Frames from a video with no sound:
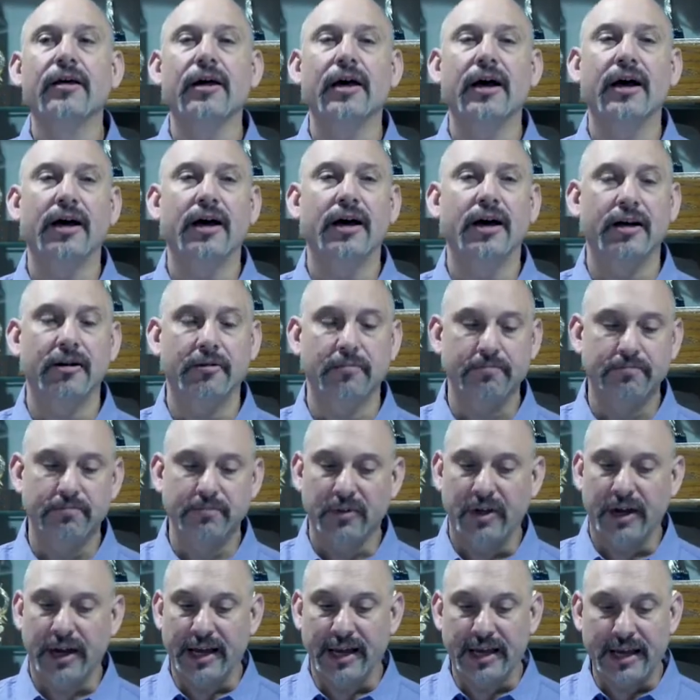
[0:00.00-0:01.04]

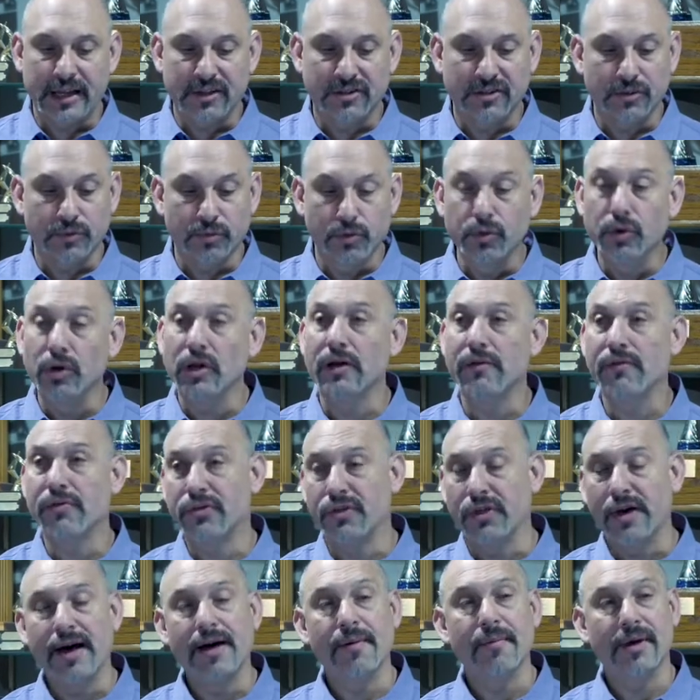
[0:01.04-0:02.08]
I guess the rule of
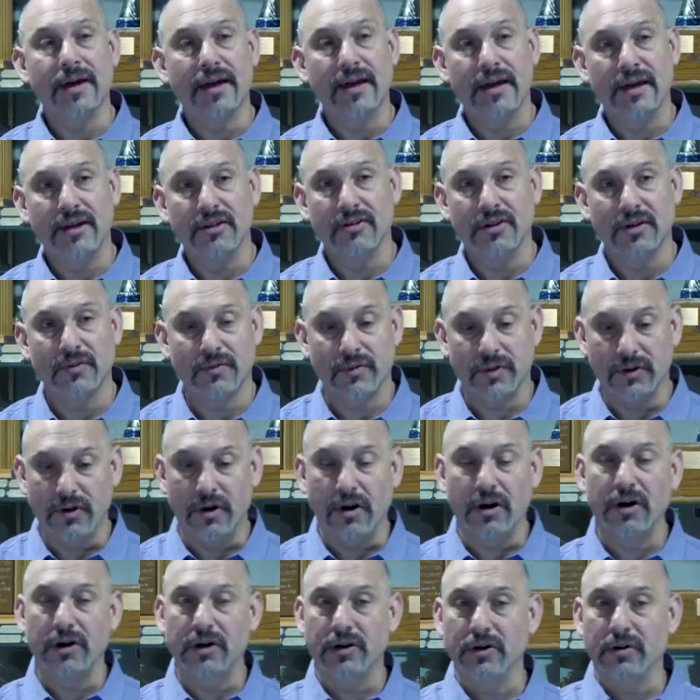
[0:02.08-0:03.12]
thumb is, if you
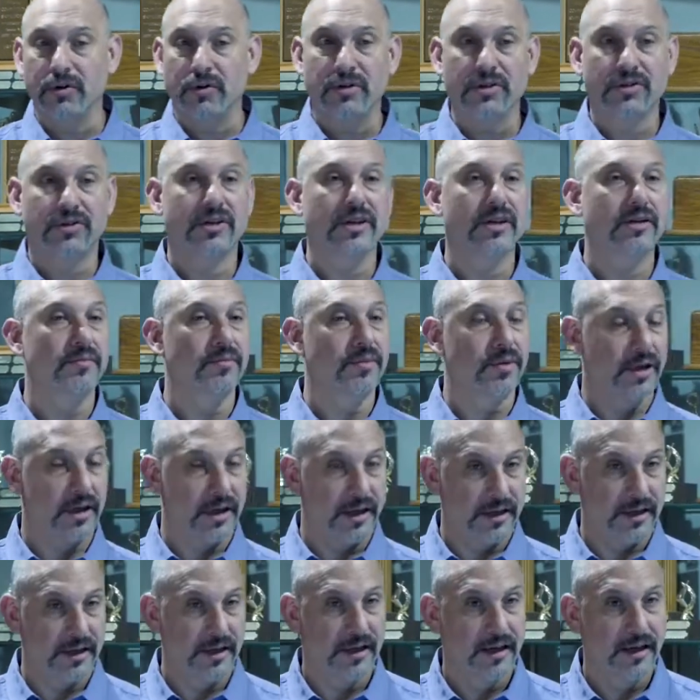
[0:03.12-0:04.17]
are noticing
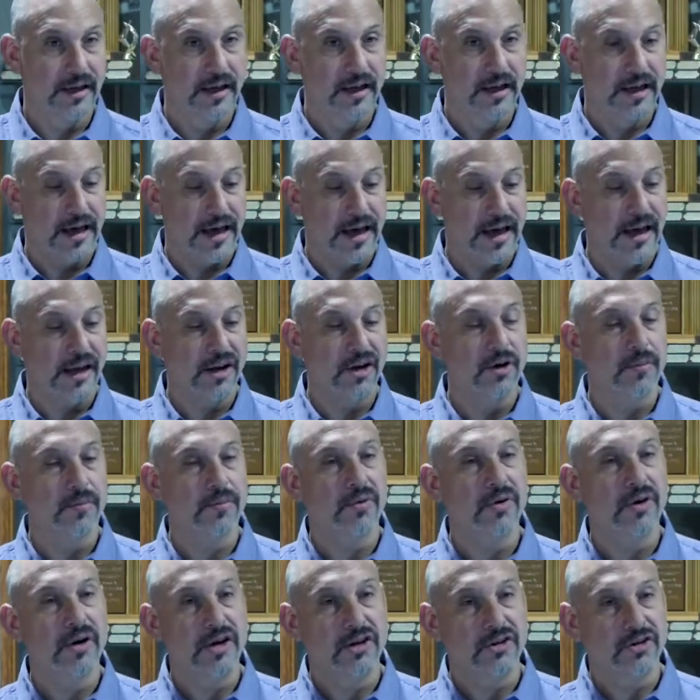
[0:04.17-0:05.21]
blood and you're
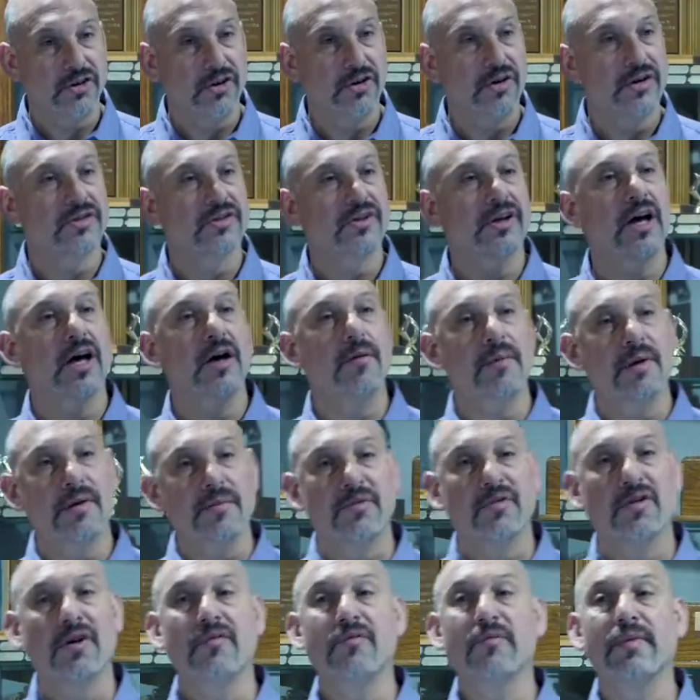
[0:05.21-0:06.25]
pretty sure it's coming
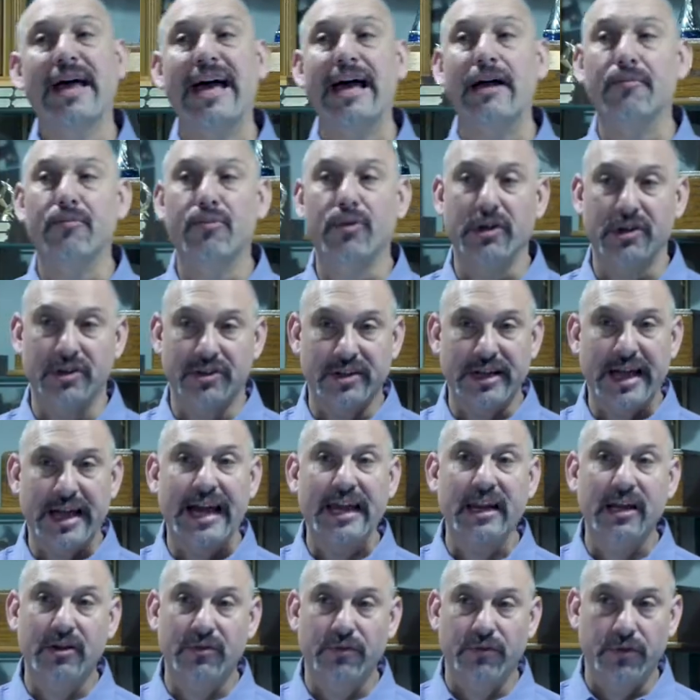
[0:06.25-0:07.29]
from that
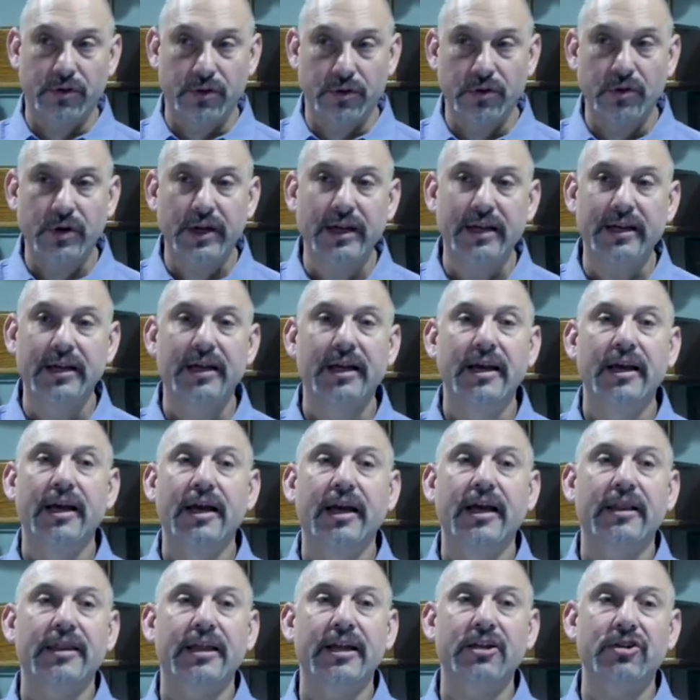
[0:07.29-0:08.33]
prostatic fluid,
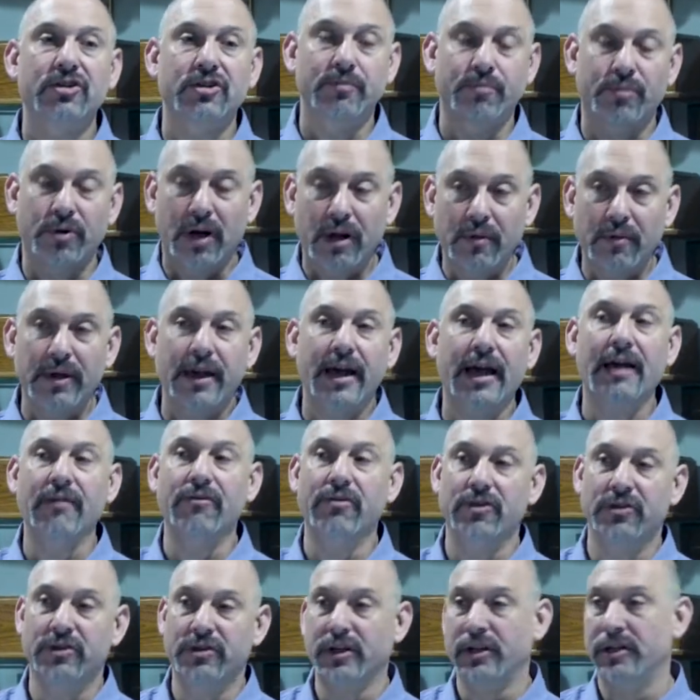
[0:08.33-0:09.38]
then you should probably have
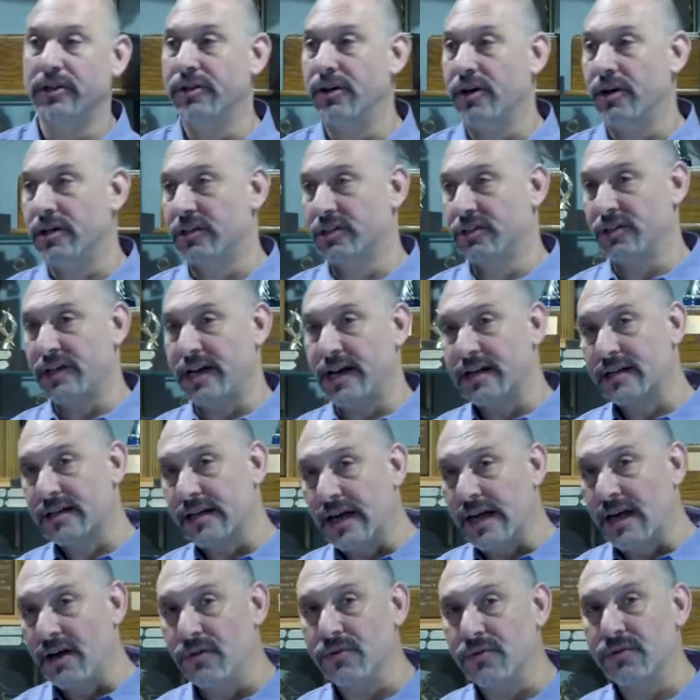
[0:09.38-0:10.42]
your stud dog checked
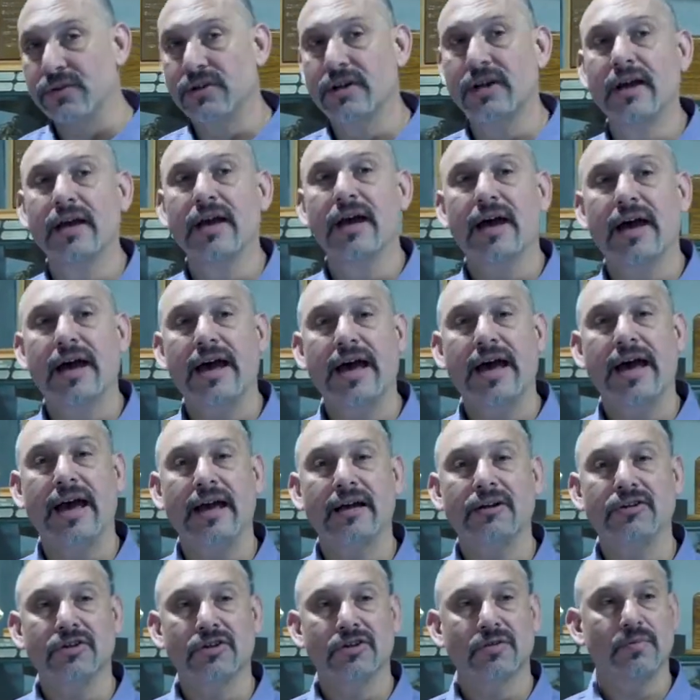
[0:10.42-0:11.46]
out
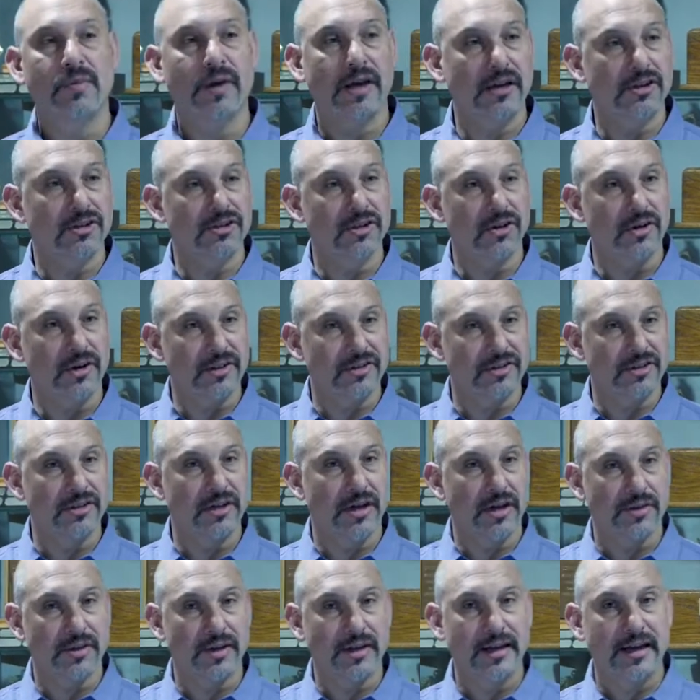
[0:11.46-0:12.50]
and just make sure it's
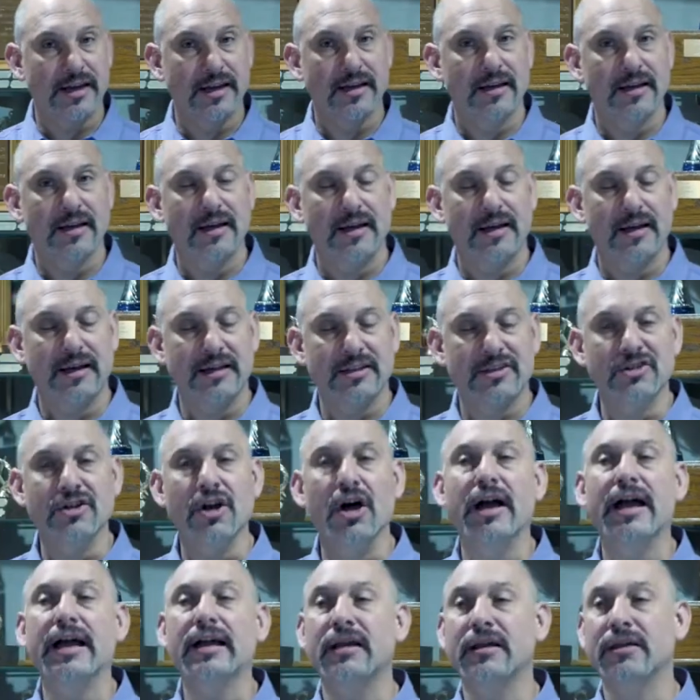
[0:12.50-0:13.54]

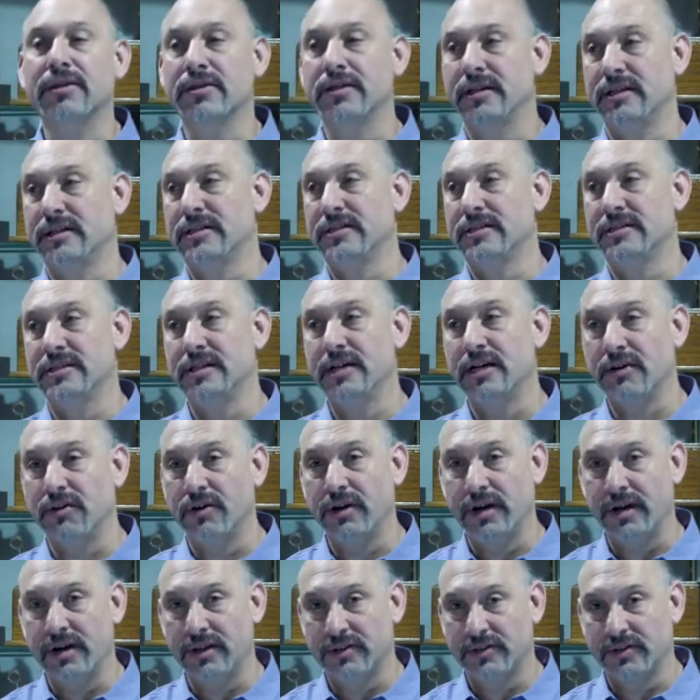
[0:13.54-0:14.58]
not anything
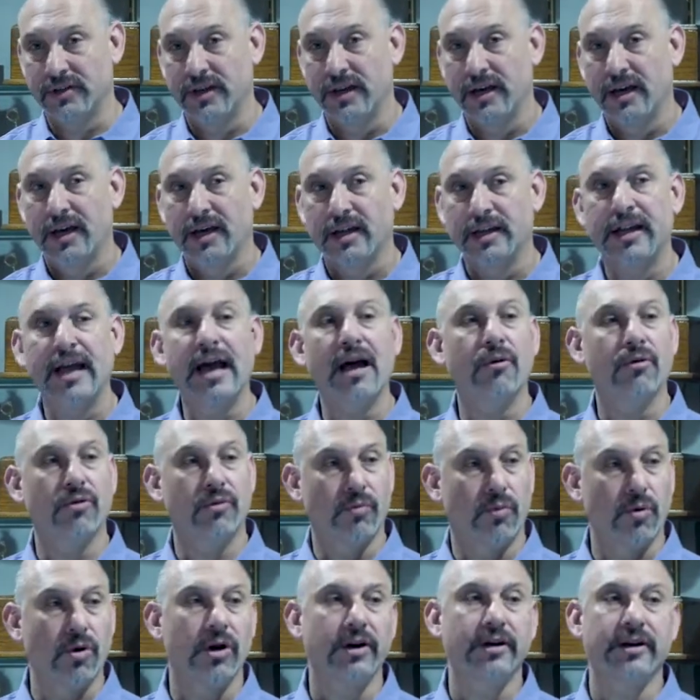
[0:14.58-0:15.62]
serious that would
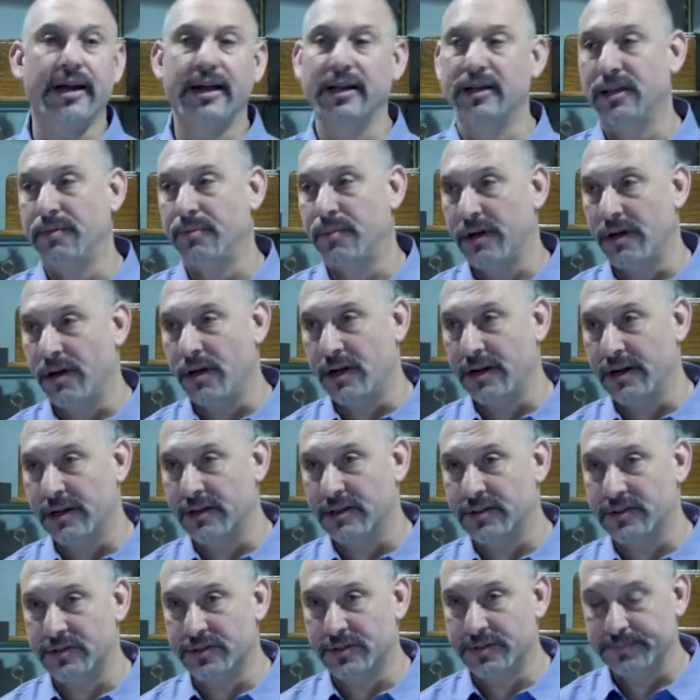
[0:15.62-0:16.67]
warrant
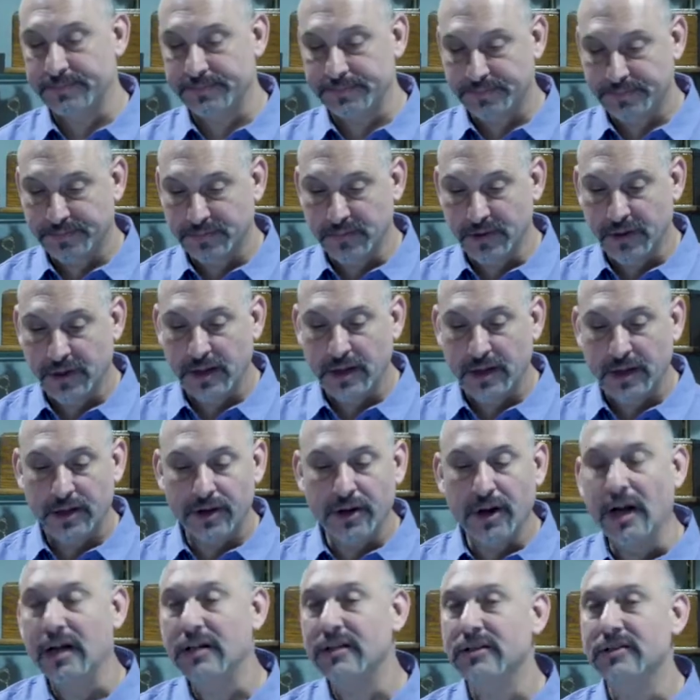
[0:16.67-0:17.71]
antibiotics.
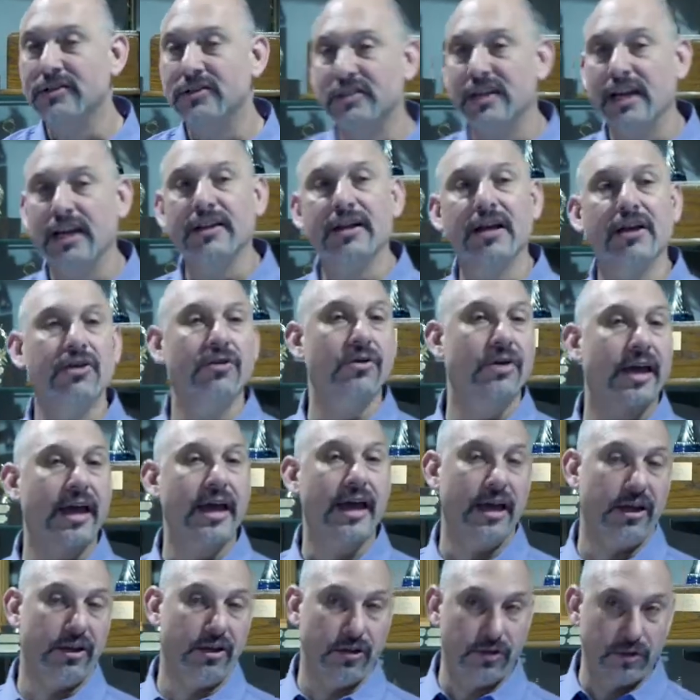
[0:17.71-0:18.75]
Not to say that you
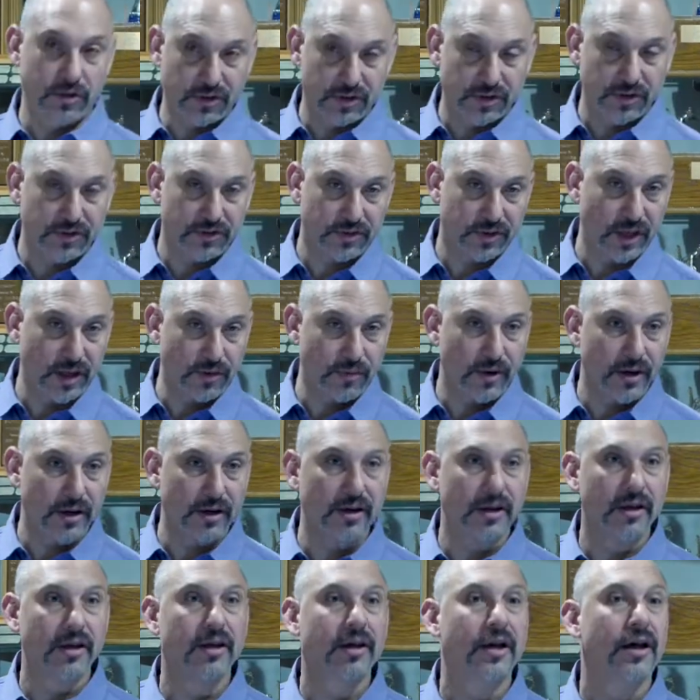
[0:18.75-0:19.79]
can't use the semen.